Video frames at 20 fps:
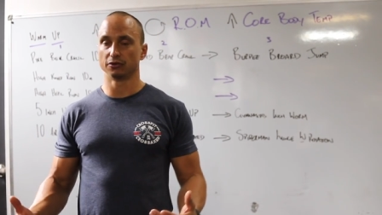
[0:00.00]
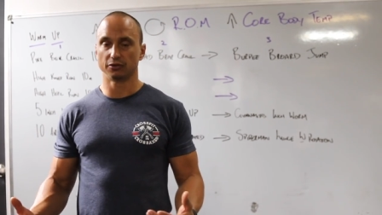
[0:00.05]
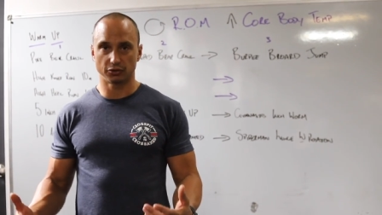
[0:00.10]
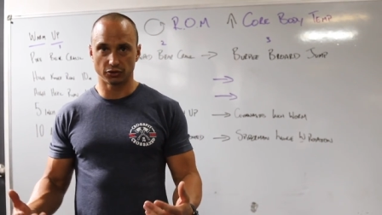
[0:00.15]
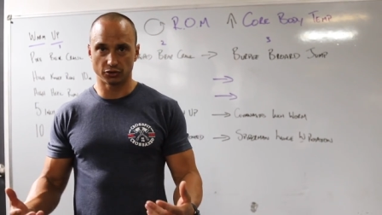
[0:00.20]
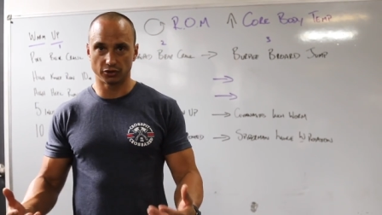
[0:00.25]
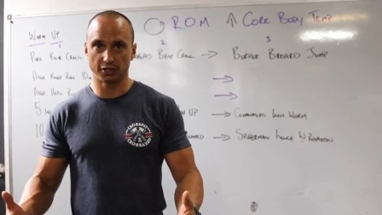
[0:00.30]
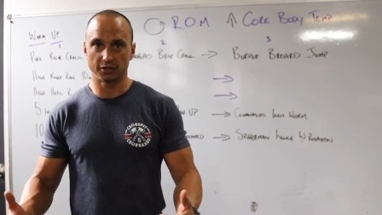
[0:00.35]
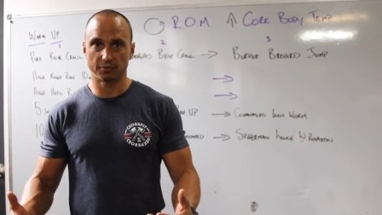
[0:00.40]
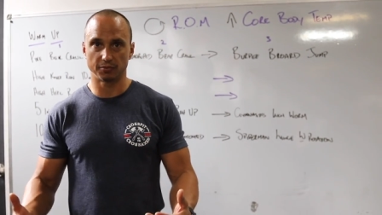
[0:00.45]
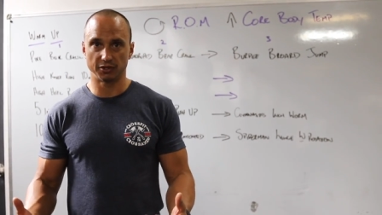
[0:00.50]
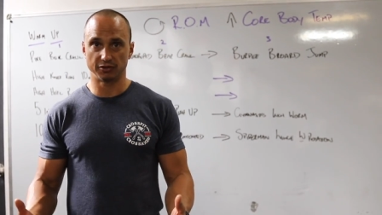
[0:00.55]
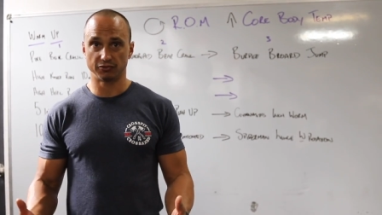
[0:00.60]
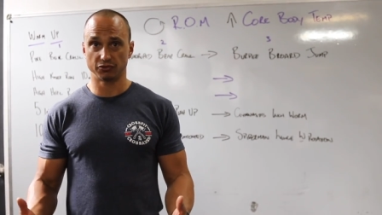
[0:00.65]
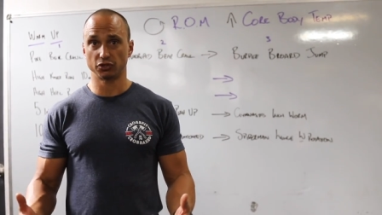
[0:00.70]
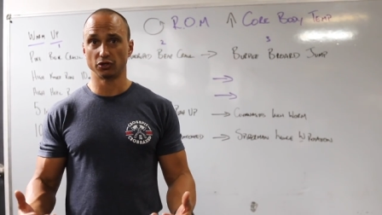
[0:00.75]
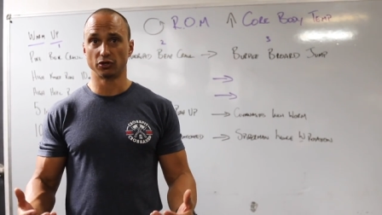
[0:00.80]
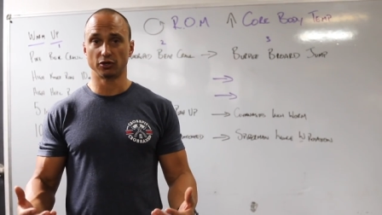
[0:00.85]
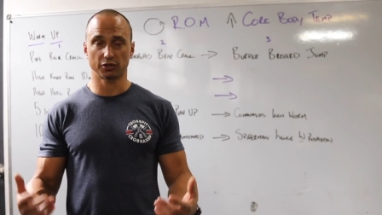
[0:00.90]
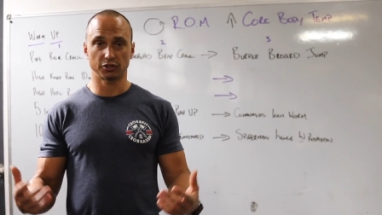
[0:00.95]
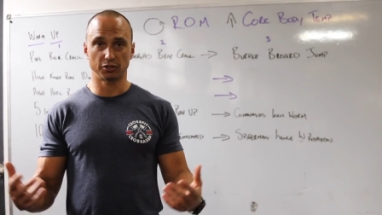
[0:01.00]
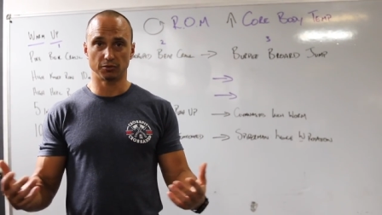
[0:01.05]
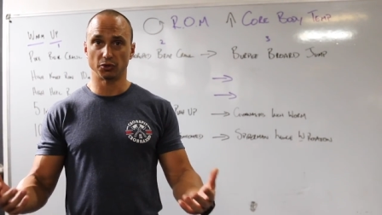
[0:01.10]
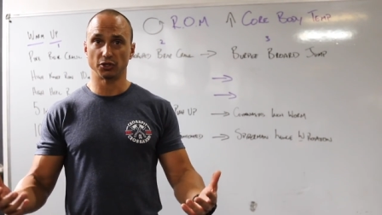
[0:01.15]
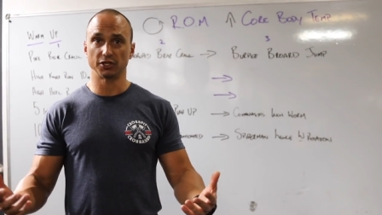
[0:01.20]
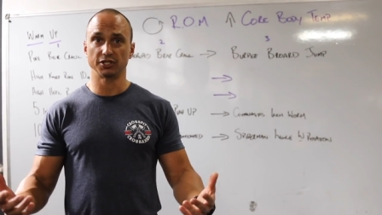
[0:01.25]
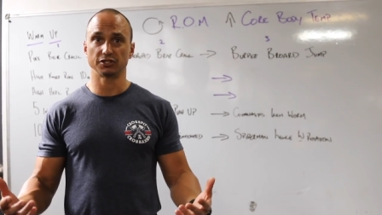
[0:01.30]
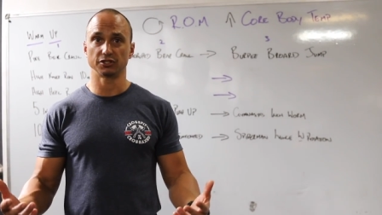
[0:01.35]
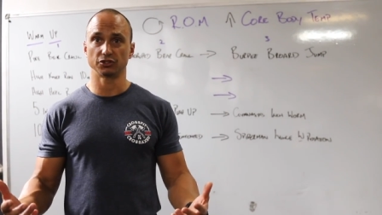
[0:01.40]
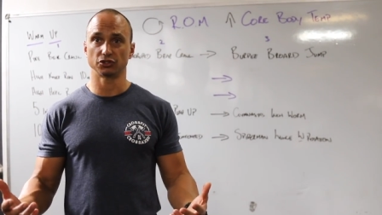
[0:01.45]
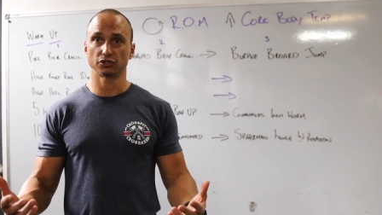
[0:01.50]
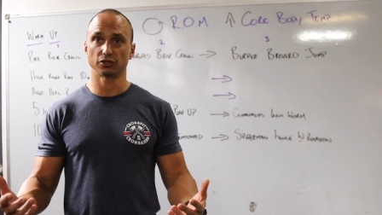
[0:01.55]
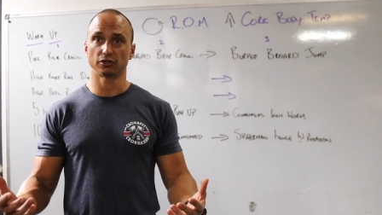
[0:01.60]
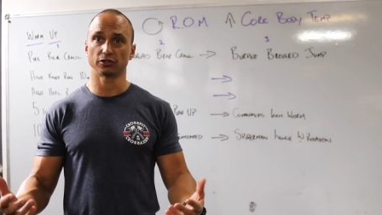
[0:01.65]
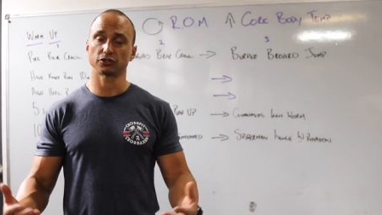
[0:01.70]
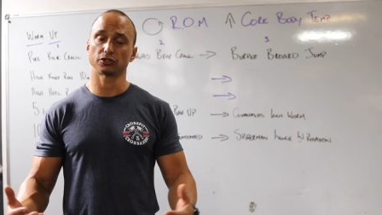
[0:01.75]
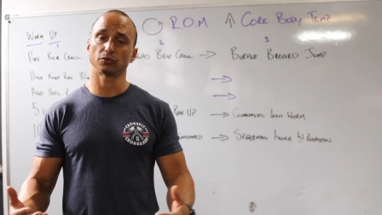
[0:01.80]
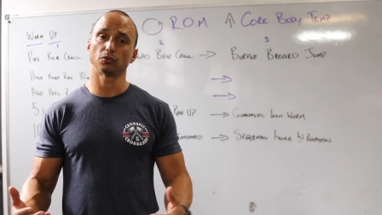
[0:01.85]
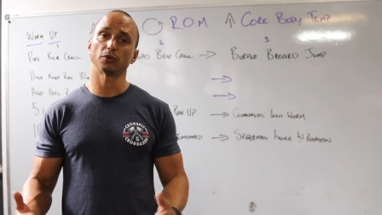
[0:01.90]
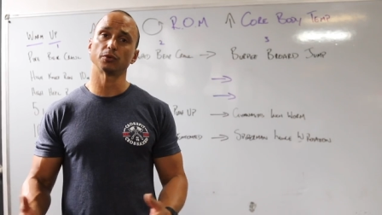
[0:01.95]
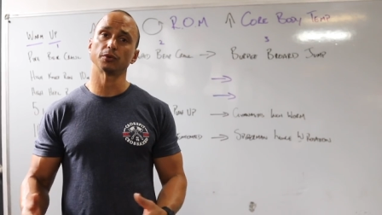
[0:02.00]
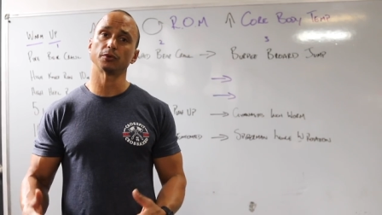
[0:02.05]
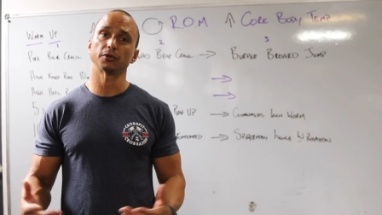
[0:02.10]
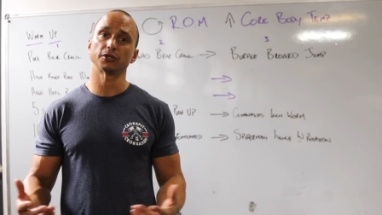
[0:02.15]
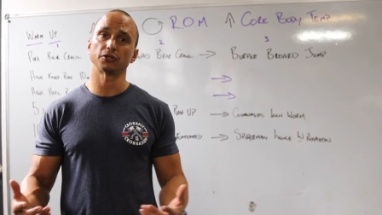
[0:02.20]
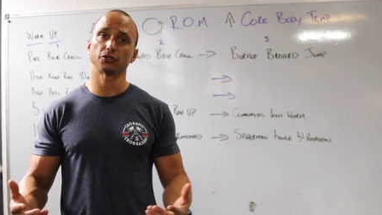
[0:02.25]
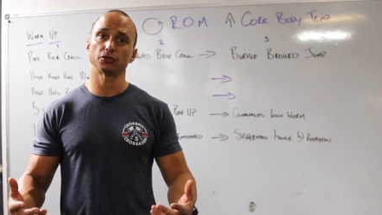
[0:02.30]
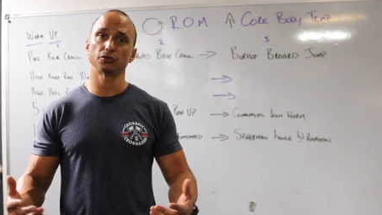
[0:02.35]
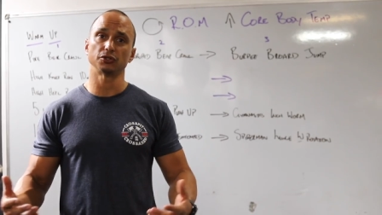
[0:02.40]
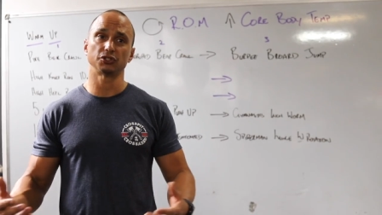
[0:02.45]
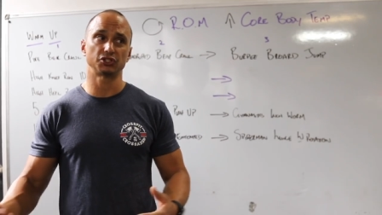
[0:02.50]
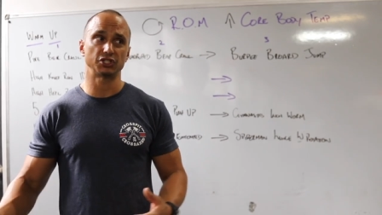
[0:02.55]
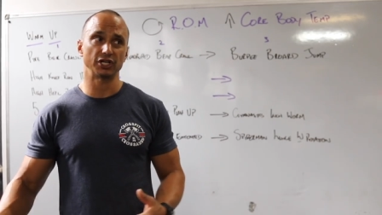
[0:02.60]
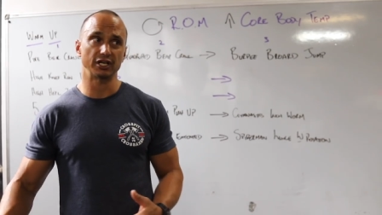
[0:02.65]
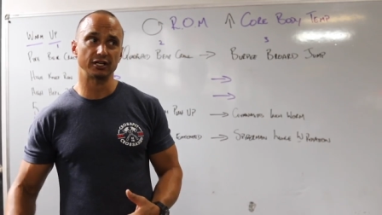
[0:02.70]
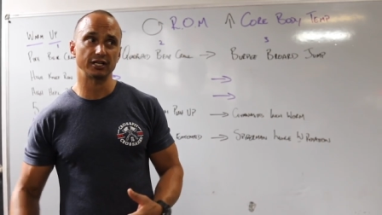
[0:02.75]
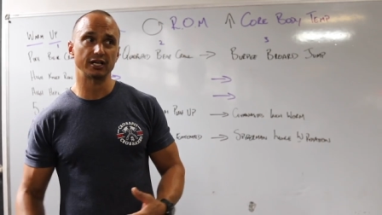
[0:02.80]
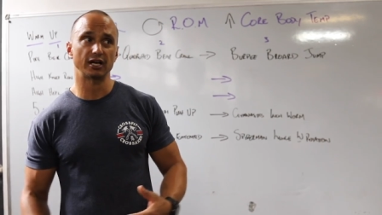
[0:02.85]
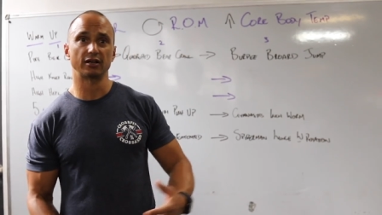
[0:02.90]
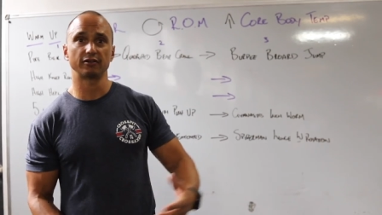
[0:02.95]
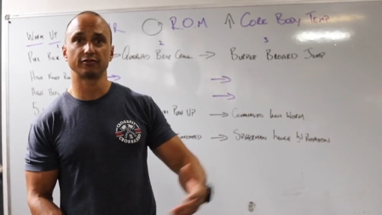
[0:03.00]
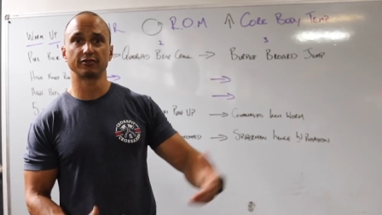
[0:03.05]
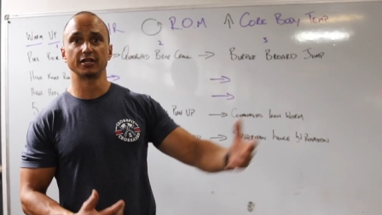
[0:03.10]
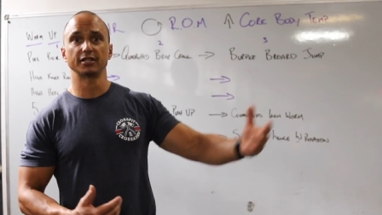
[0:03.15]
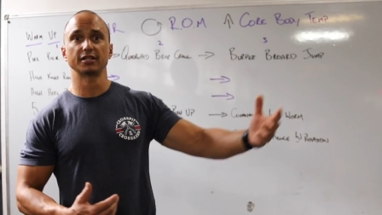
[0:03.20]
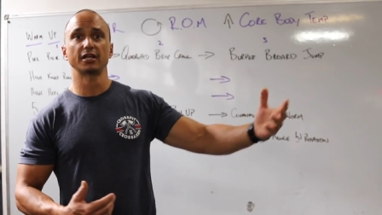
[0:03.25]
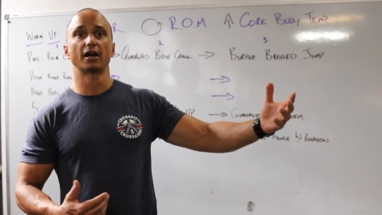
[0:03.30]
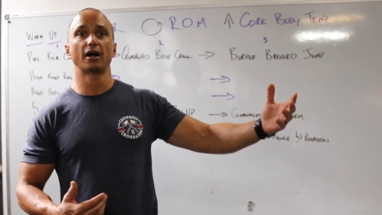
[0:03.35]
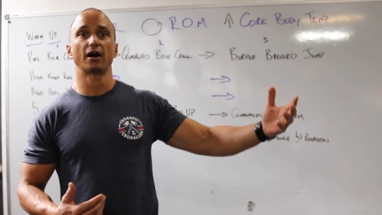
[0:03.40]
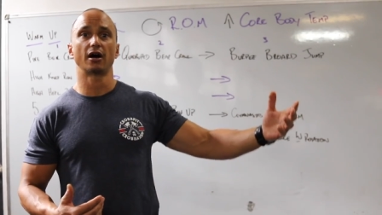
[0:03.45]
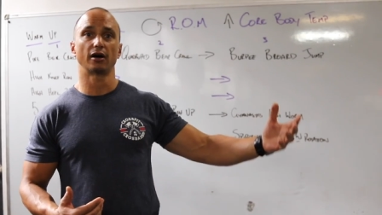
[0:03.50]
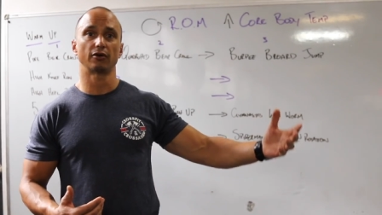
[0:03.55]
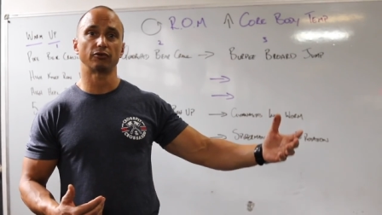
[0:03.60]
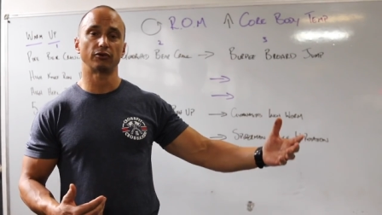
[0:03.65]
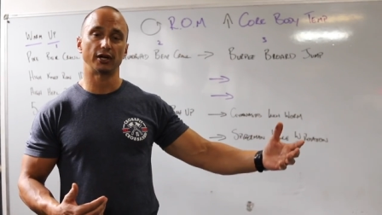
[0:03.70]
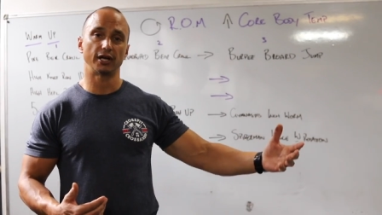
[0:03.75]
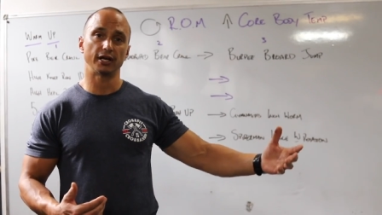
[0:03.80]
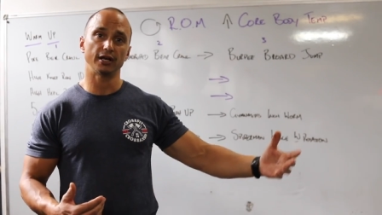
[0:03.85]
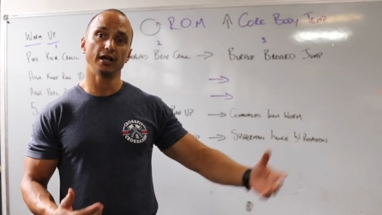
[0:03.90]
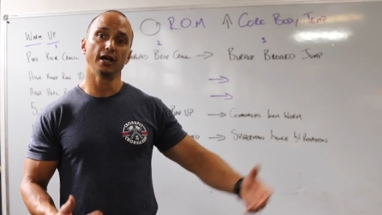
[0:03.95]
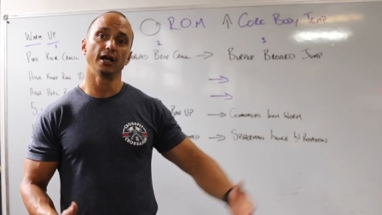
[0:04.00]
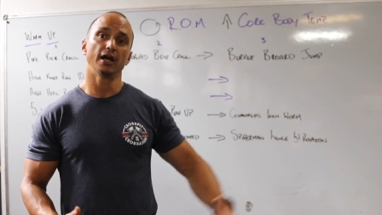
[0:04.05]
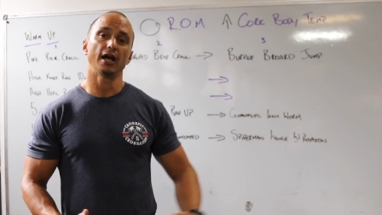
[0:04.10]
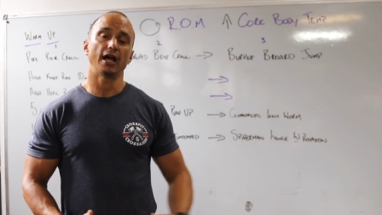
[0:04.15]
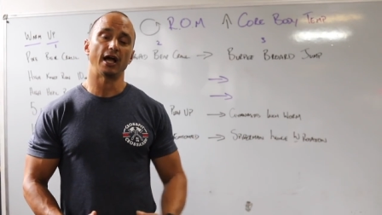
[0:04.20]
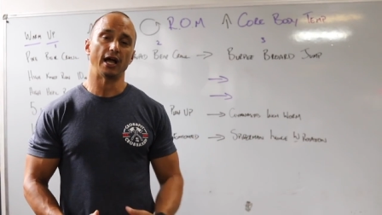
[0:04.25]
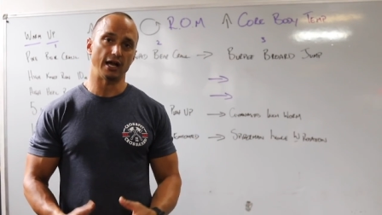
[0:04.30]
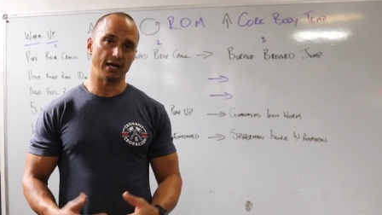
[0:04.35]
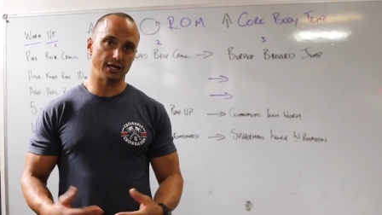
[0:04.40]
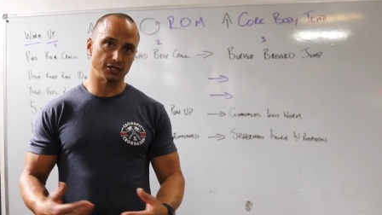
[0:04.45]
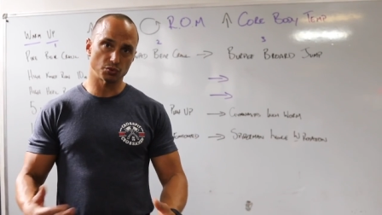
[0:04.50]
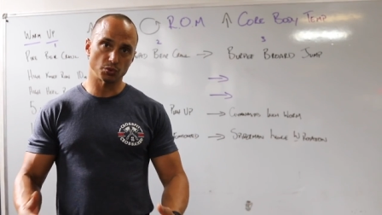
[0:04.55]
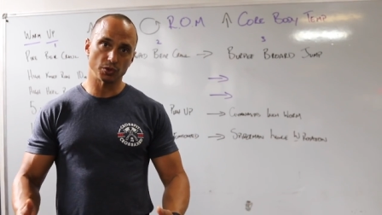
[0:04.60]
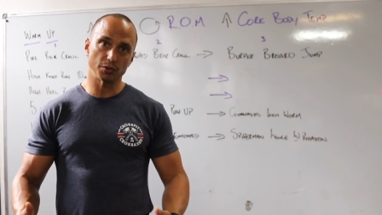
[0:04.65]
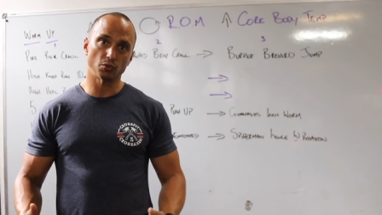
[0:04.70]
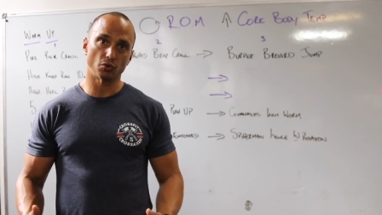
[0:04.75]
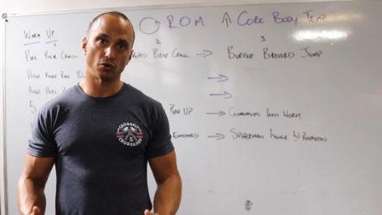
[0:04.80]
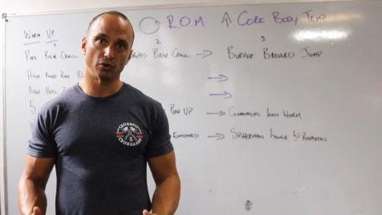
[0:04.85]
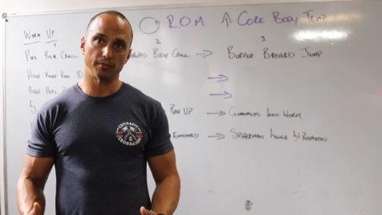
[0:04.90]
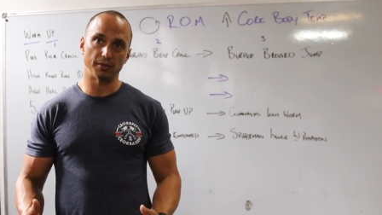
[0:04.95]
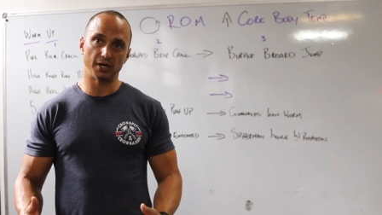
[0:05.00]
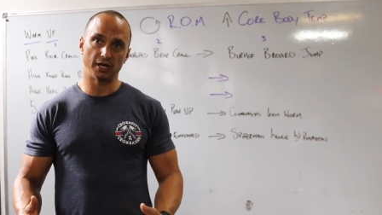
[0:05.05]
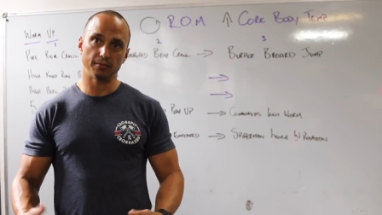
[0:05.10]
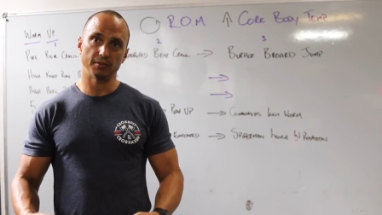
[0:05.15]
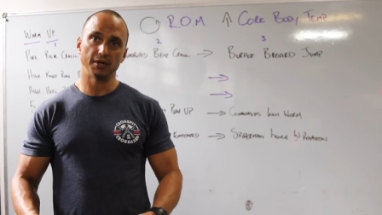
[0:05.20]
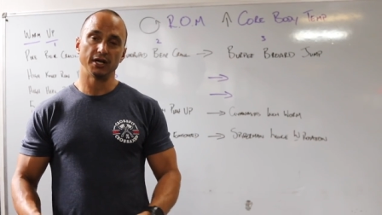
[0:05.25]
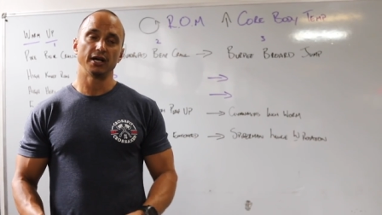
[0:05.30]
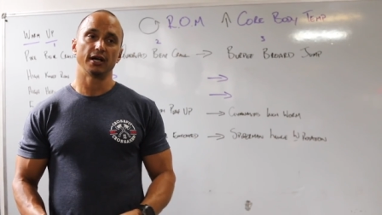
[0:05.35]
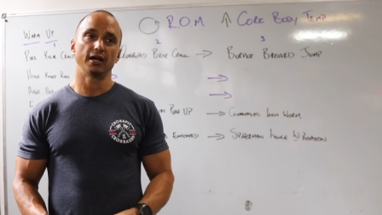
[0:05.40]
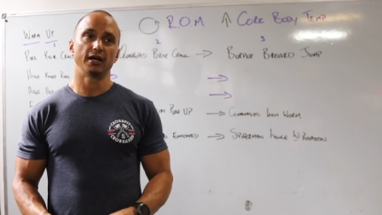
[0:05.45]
You're in a bit of shock. Your body's in shock. So what we want to do is gently elevate that heart rate as we warm up.